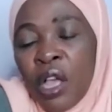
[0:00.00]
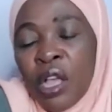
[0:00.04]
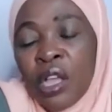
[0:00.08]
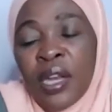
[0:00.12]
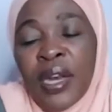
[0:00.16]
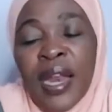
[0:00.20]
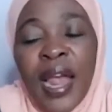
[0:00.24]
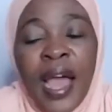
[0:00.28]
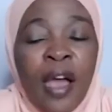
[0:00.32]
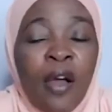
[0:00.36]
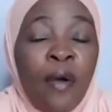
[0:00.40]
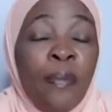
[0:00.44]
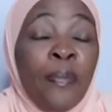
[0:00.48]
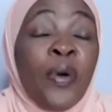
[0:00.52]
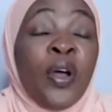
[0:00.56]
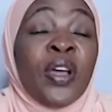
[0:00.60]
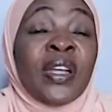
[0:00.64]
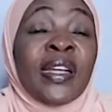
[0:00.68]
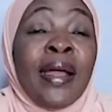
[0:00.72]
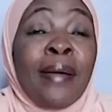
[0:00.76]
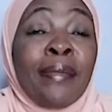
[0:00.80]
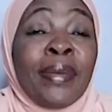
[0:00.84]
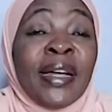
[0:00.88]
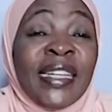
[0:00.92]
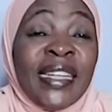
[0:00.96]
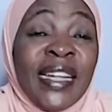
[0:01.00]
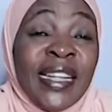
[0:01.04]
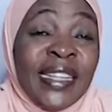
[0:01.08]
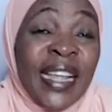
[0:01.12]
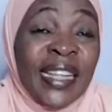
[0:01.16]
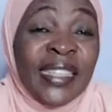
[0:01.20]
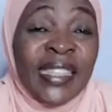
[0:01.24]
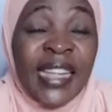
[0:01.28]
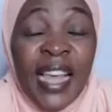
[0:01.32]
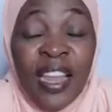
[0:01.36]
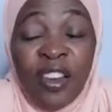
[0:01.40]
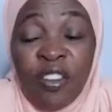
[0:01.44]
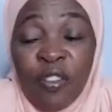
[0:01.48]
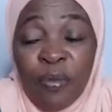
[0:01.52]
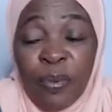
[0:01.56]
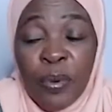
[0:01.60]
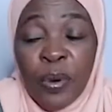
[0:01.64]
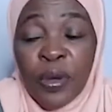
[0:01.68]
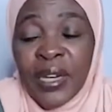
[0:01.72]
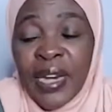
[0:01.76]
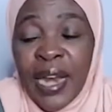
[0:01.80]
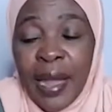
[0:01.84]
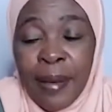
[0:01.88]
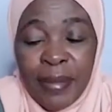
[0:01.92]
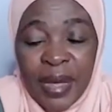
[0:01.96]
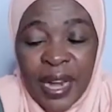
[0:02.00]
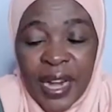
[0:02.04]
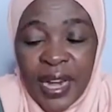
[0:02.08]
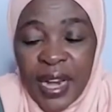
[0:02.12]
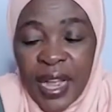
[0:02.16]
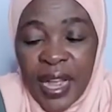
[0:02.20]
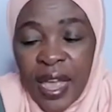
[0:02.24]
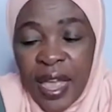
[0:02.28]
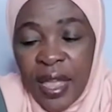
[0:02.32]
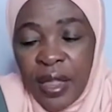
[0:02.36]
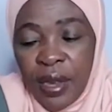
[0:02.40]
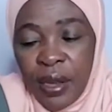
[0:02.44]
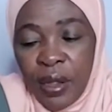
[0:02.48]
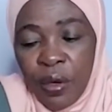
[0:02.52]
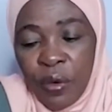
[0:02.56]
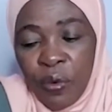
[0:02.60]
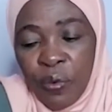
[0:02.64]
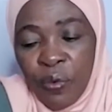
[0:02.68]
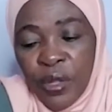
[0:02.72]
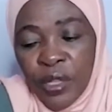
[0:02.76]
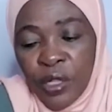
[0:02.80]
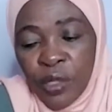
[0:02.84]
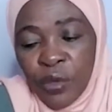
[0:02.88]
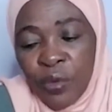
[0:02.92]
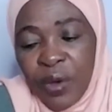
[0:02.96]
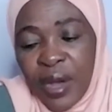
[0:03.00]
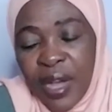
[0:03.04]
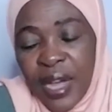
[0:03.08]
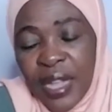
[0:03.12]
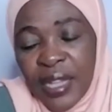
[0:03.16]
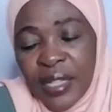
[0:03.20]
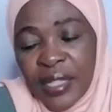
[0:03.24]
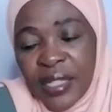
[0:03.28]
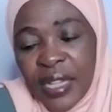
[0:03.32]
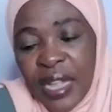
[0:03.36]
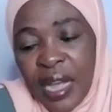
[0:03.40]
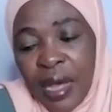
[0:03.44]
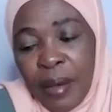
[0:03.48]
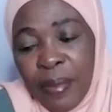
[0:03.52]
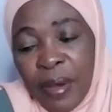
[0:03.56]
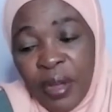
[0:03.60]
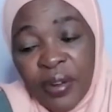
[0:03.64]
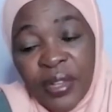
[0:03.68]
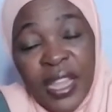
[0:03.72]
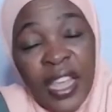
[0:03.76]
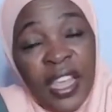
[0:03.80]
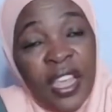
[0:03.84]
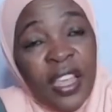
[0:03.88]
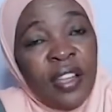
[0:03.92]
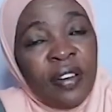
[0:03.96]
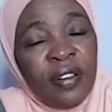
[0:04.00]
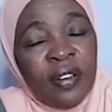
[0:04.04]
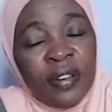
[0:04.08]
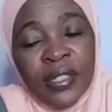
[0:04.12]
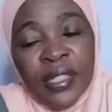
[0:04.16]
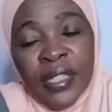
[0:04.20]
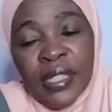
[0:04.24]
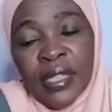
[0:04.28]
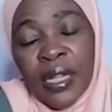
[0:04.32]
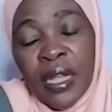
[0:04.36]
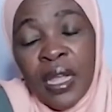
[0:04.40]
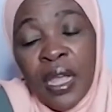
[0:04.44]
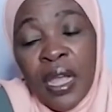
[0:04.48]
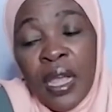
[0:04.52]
Now, point number 10, that's the end of point number 9, which was about the heroes.